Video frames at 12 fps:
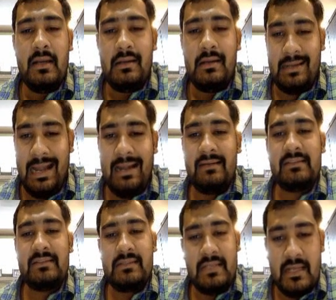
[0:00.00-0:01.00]

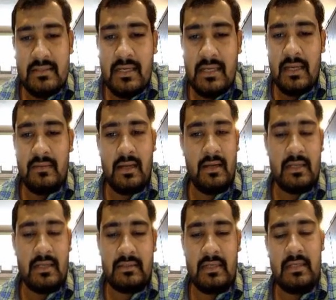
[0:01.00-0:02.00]
trends changing in the
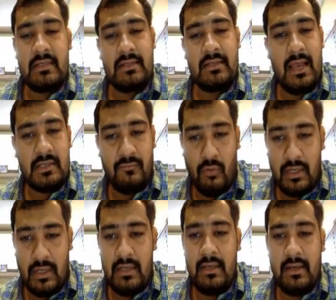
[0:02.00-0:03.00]
industry since last
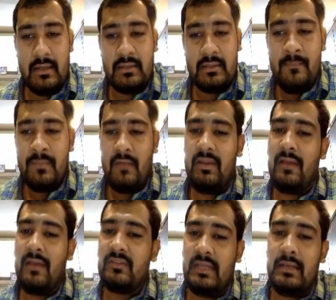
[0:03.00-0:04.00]
14 years. We
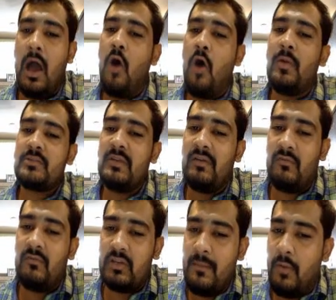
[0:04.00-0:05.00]
have seen how much B1
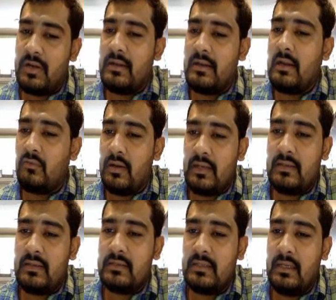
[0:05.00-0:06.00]
was important in
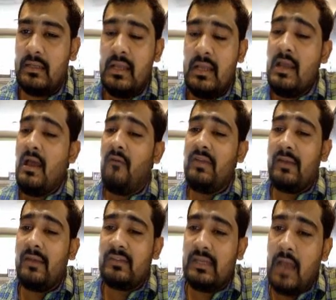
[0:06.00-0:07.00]
2016. We
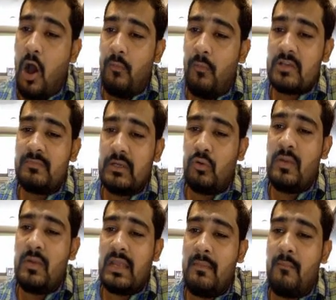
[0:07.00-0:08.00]
have seen how much B2
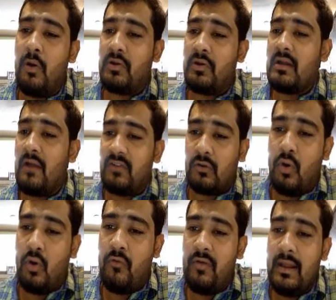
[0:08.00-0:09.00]
became important after
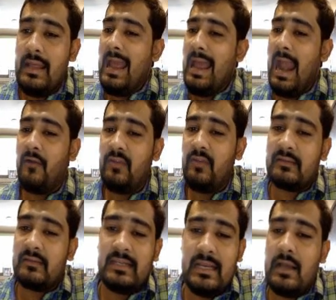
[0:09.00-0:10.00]
COVID, and we are
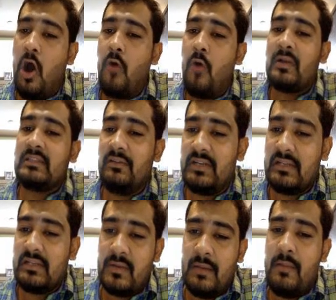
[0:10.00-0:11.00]
seeing how much C1 has
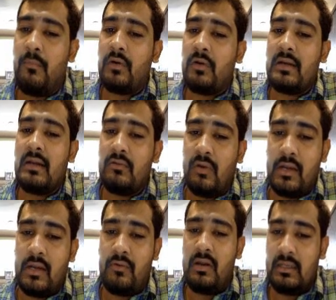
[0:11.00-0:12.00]
become important in
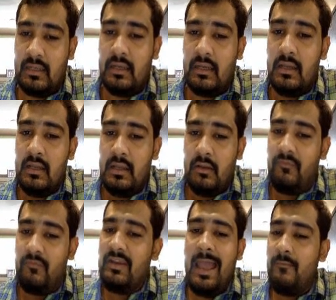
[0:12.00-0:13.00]
2023.
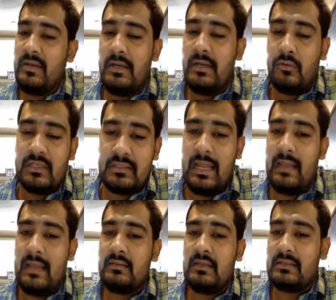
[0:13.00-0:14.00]
We have been into this
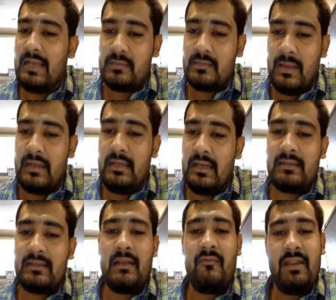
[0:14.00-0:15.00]
line since last many years,
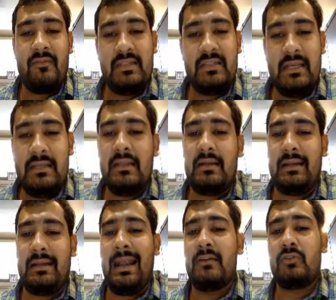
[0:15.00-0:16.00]
and we have seen the
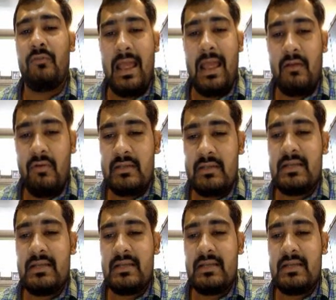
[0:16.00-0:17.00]
trends of language
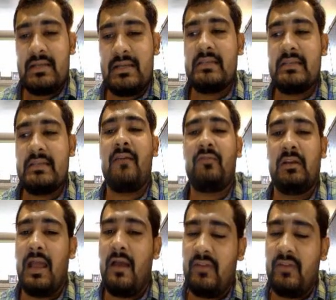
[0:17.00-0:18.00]
getting changed after
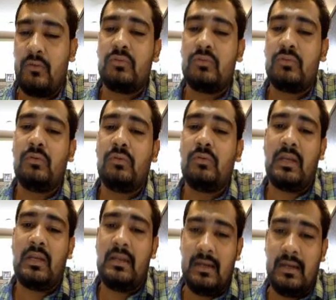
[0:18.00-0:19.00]
every 2 to
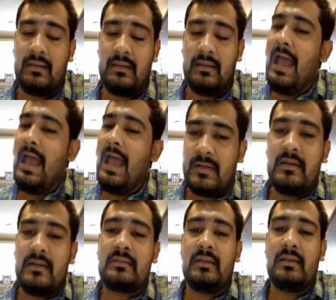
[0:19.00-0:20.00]
3 years as per
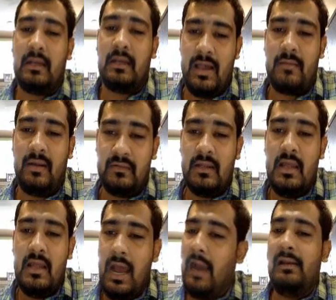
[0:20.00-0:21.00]
industry requirements.
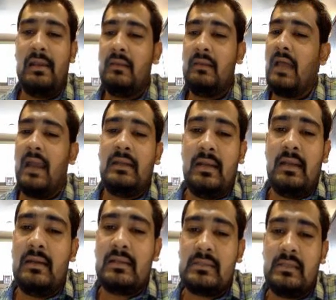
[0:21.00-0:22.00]
Earlier in the IT
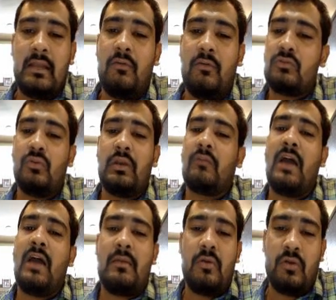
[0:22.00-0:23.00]
industry, there was no
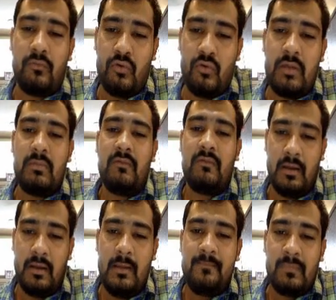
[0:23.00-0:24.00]
requirement of doing B1.
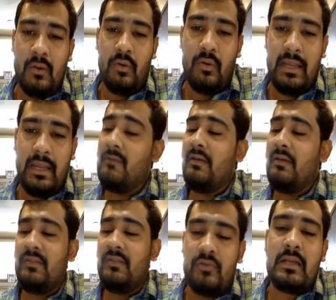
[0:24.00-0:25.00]
Okay, even
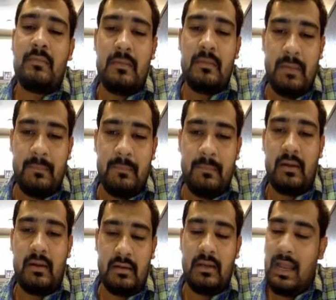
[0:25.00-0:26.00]
without German, people
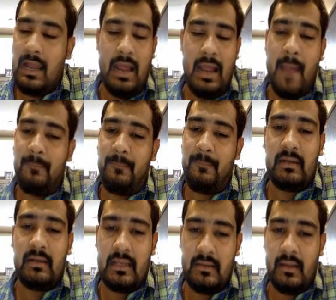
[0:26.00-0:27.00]
were happily
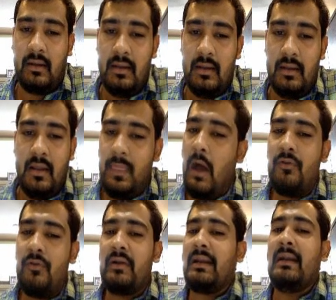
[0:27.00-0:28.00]
working there. Now
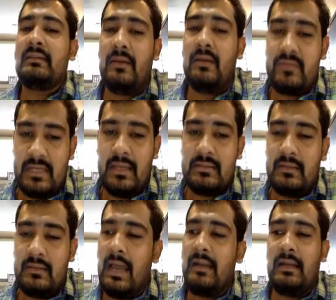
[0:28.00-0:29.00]
the trends have changed. In
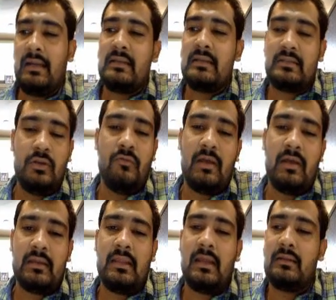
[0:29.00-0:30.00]
the IT industry, you work
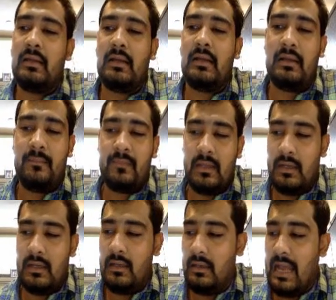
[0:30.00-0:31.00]
there, the
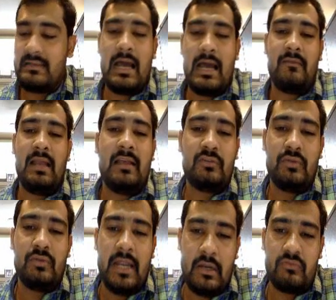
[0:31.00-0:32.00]
HR will ask you
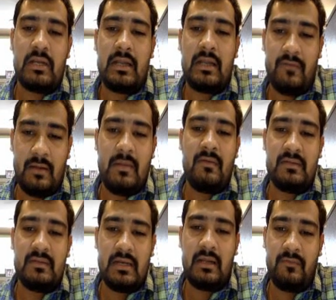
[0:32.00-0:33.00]
the A2 certificate, B1
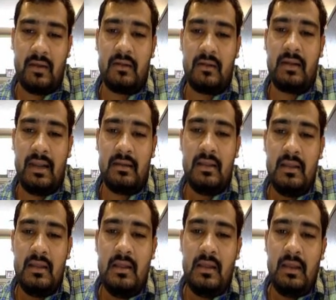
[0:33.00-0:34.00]
certificate, right?
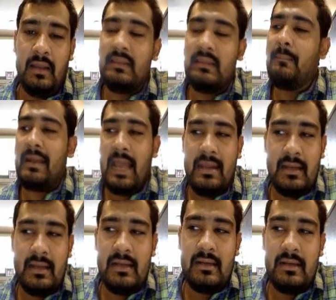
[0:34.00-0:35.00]
In the
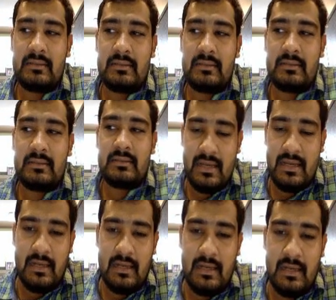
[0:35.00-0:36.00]
mechanical
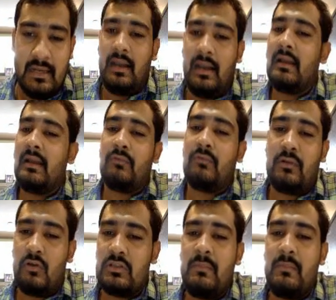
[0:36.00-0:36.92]
line, earlier it was the